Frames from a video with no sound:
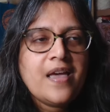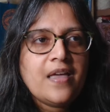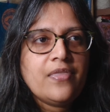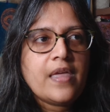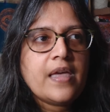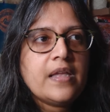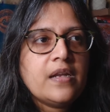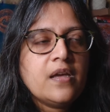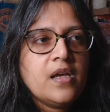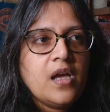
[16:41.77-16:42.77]
And
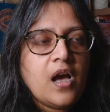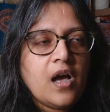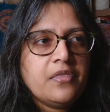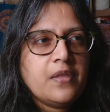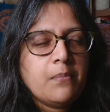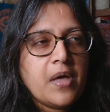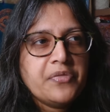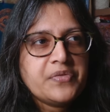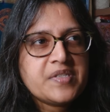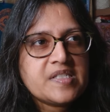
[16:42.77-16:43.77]
then on the
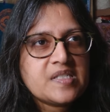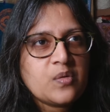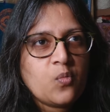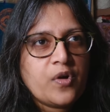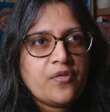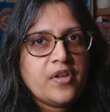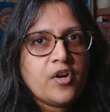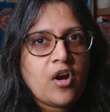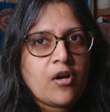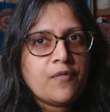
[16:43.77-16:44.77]
months where
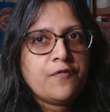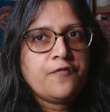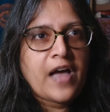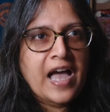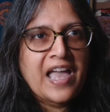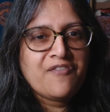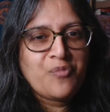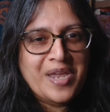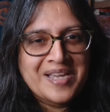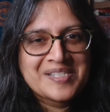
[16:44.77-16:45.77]
there are 5
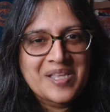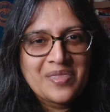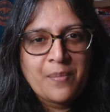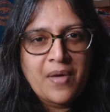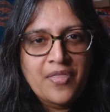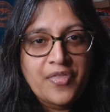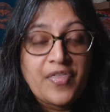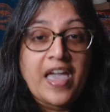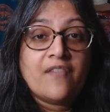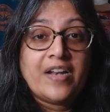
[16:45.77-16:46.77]
weeks in the month,
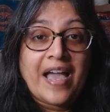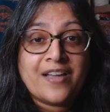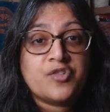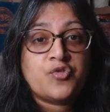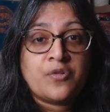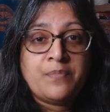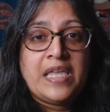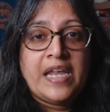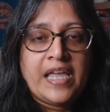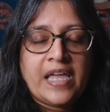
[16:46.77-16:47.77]
they have an extra
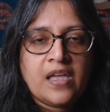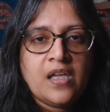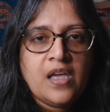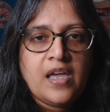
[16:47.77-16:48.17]
meeting,